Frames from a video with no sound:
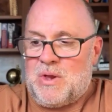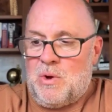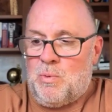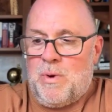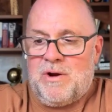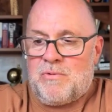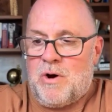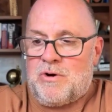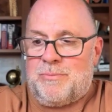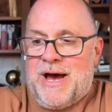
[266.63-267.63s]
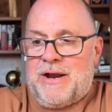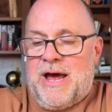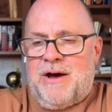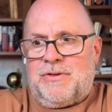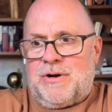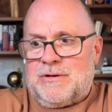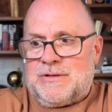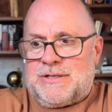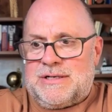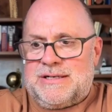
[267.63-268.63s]
We wrote about how
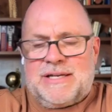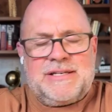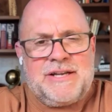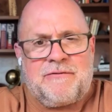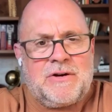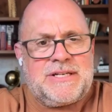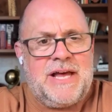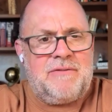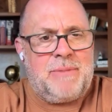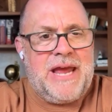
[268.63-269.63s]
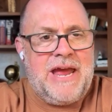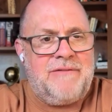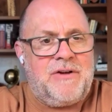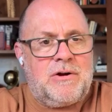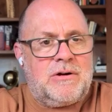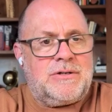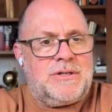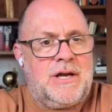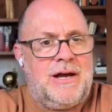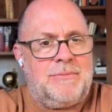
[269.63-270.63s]
it's a different set of behaviors.
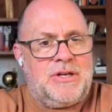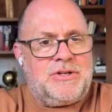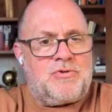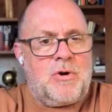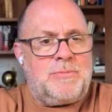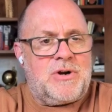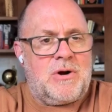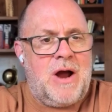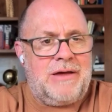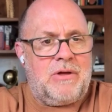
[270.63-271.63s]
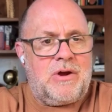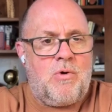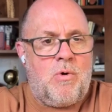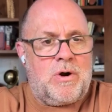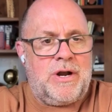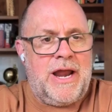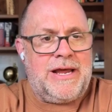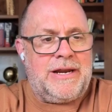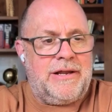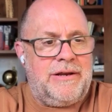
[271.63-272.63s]
These groups were highly
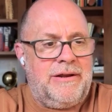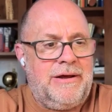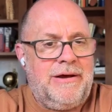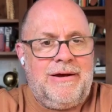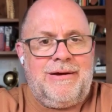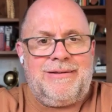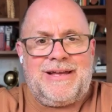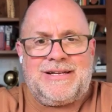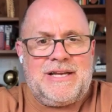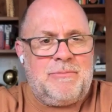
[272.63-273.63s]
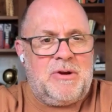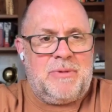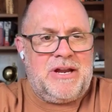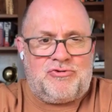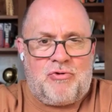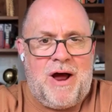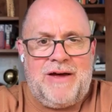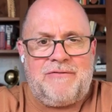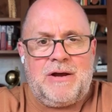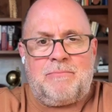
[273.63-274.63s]
coordinated. They seemed to be
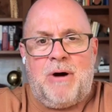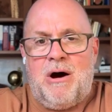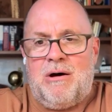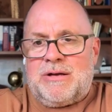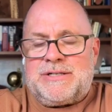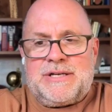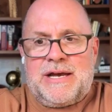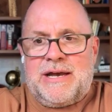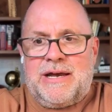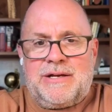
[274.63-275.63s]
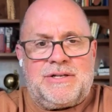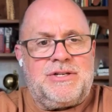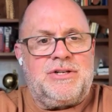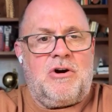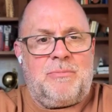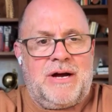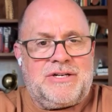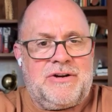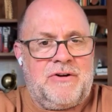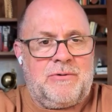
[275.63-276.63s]
driving policy, and so much
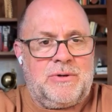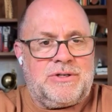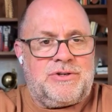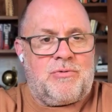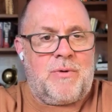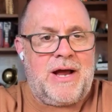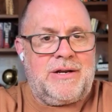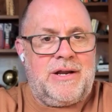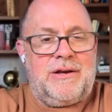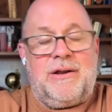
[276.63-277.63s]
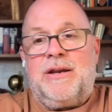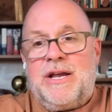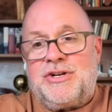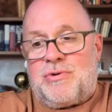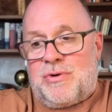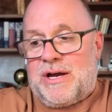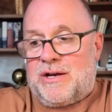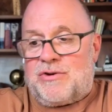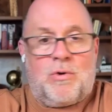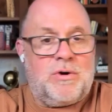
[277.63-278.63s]
of it was directed initially
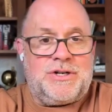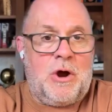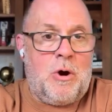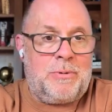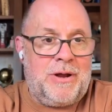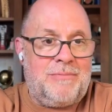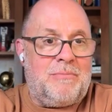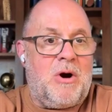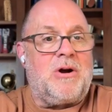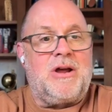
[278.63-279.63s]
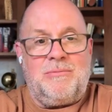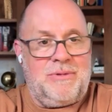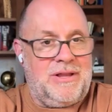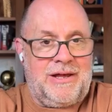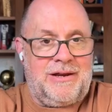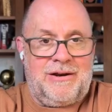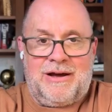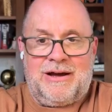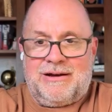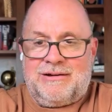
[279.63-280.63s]
towards the OPM market, but then,
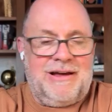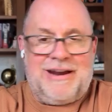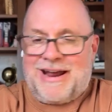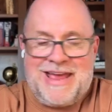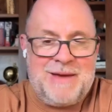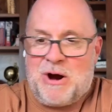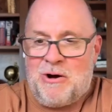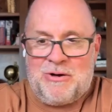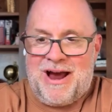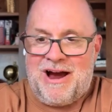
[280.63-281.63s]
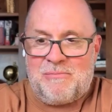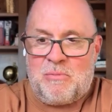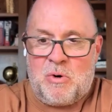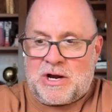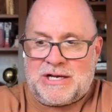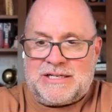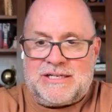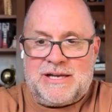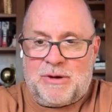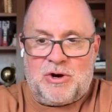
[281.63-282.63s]
and I keep calling out Morgan's
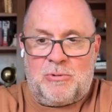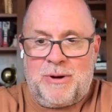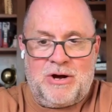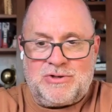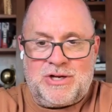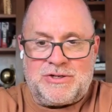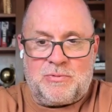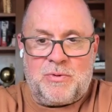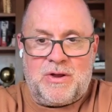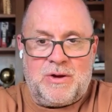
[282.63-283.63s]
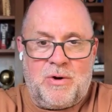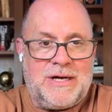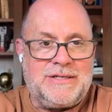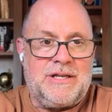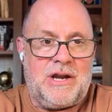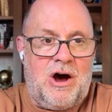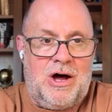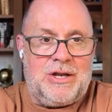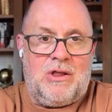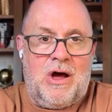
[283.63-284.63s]
seminal post because it really was that
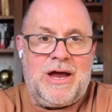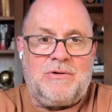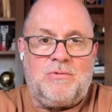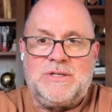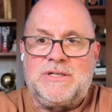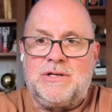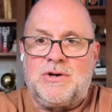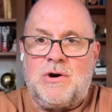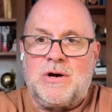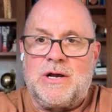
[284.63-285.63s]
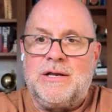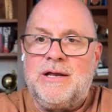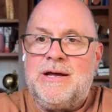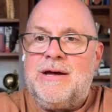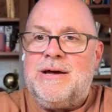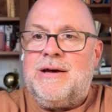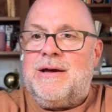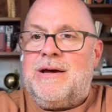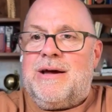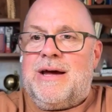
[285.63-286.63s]
online was the target.
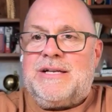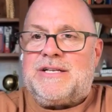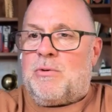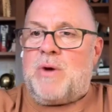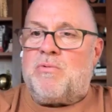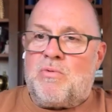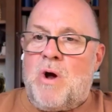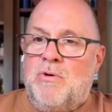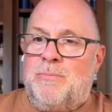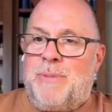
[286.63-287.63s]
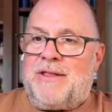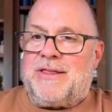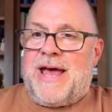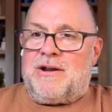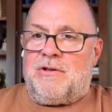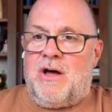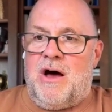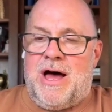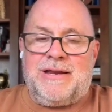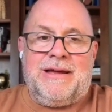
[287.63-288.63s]
And so we wrote about that a
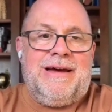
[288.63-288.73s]
lot.